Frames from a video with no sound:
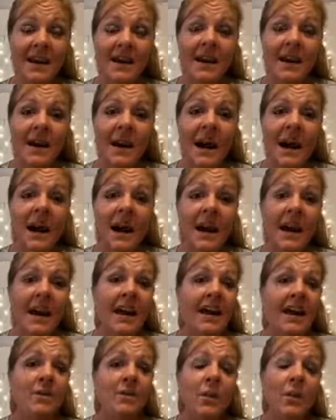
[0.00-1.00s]

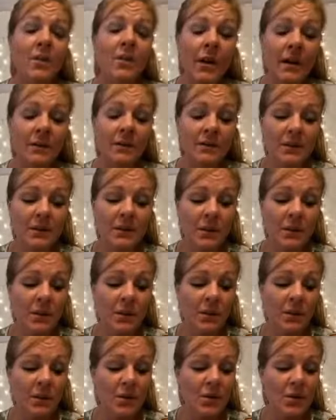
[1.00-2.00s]
I woke up
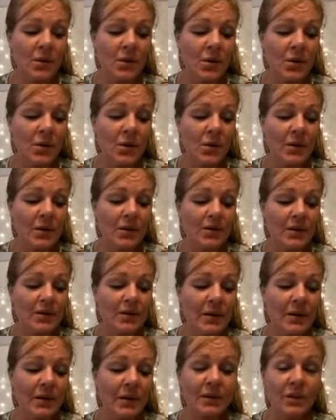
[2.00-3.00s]
to
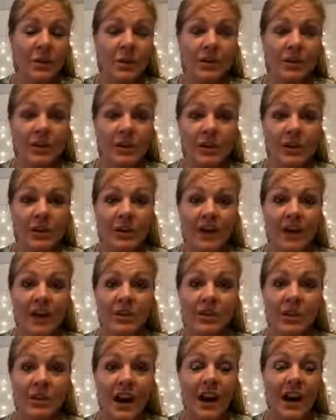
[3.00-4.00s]
being tortured in a
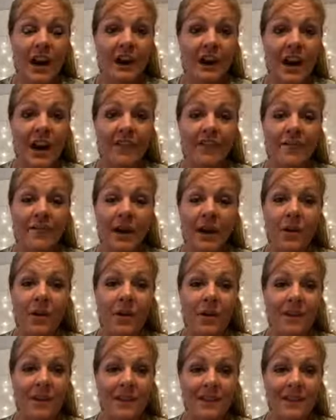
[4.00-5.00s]
chair and having my
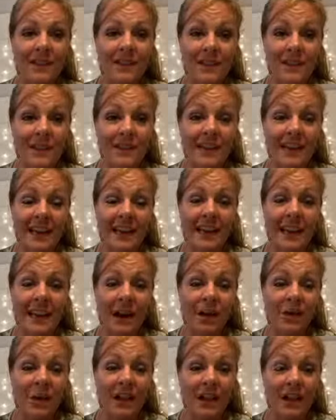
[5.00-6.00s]
organs being taken
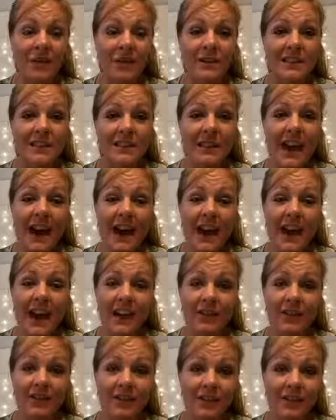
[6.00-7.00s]
out while I was
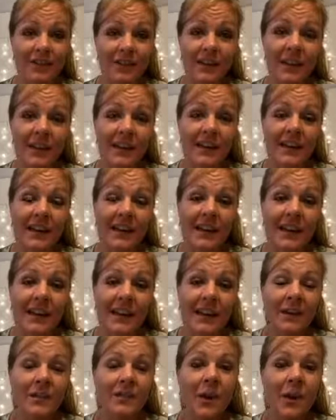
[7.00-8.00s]
alive.
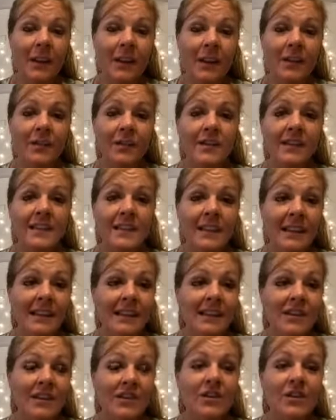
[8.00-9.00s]
And while I was sitting
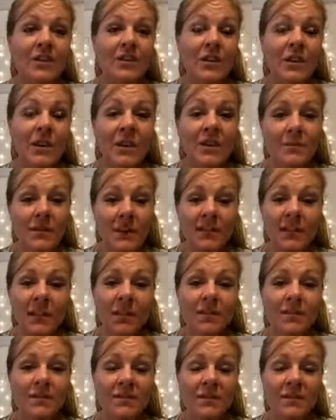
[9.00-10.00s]
there screaming,
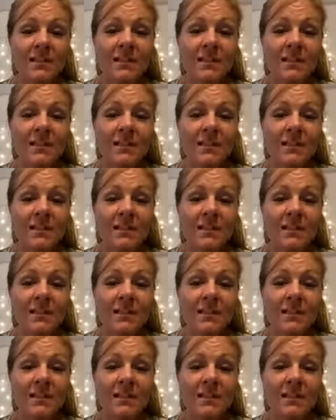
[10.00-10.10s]
there was this